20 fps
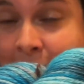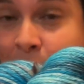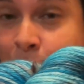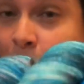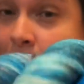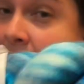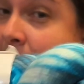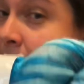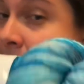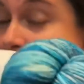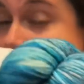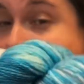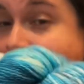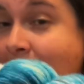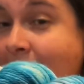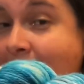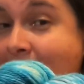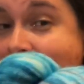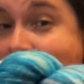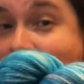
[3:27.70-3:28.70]
why would I
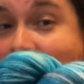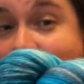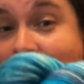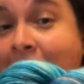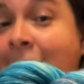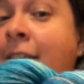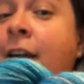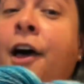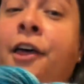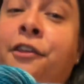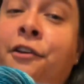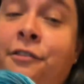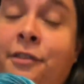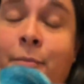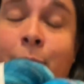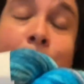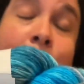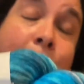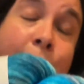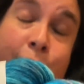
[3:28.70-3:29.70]
dye anything other
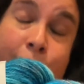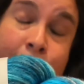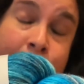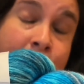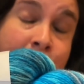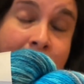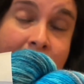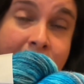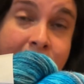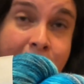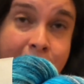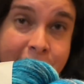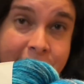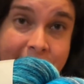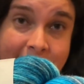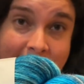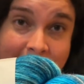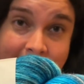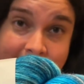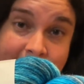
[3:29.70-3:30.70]
than blue for my first
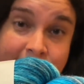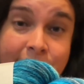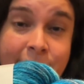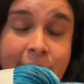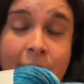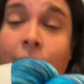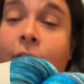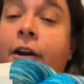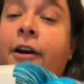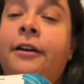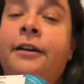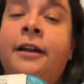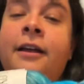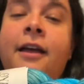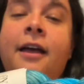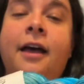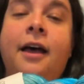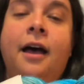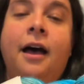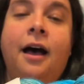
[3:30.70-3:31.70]
skeins of yarn?
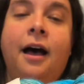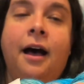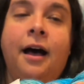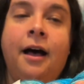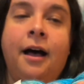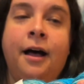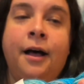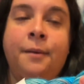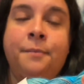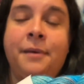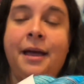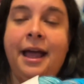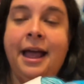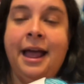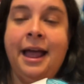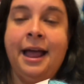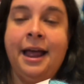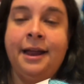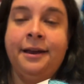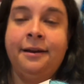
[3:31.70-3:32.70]

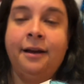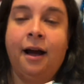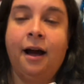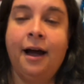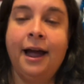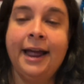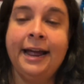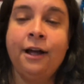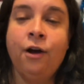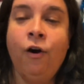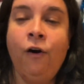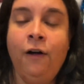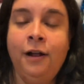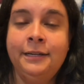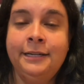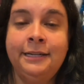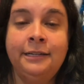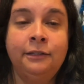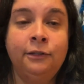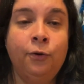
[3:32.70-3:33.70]
And I
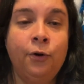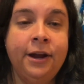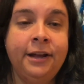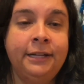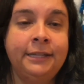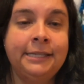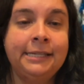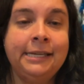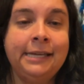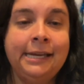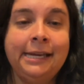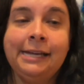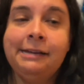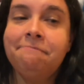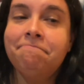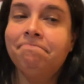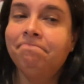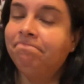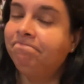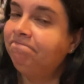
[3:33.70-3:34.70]
called it Loyalty
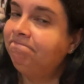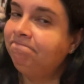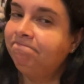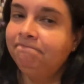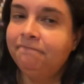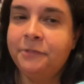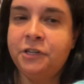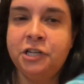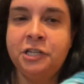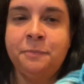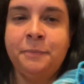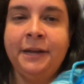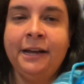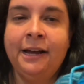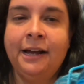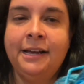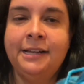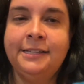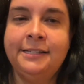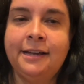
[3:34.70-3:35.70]
just
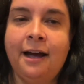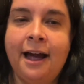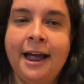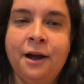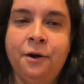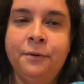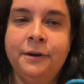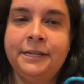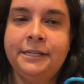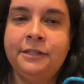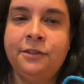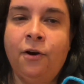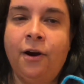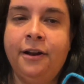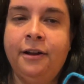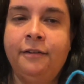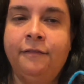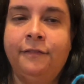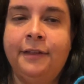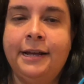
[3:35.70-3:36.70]
because I always
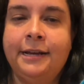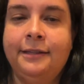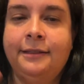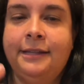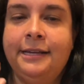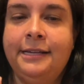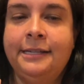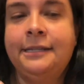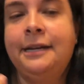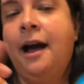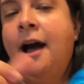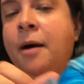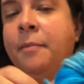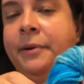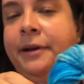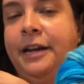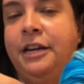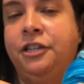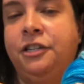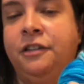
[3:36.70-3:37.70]
thought of like these
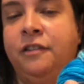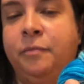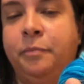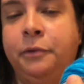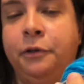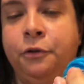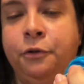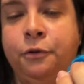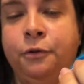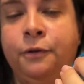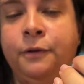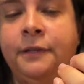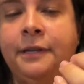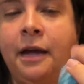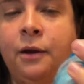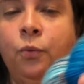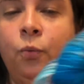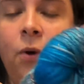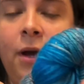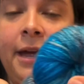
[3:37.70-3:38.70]
combination of blues
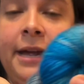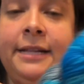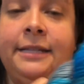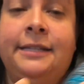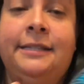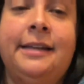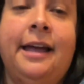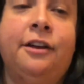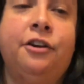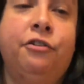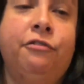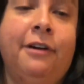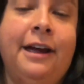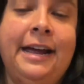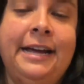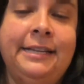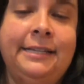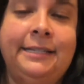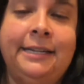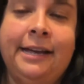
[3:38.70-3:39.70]
and whites and
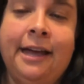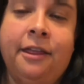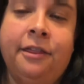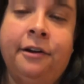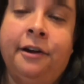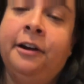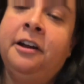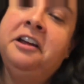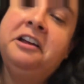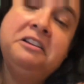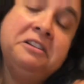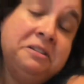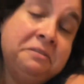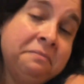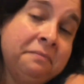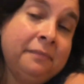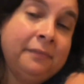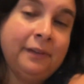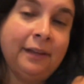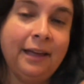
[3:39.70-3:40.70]
grays together
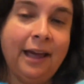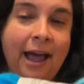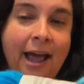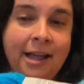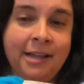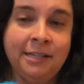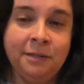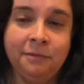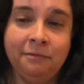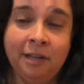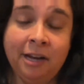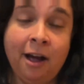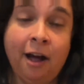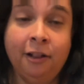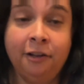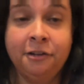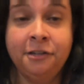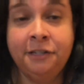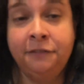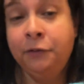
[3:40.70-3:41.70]
as the
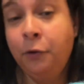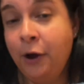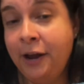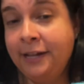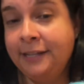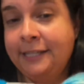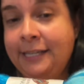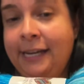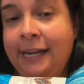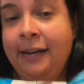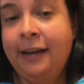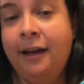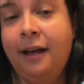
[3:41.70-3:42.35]
colors of loyalty.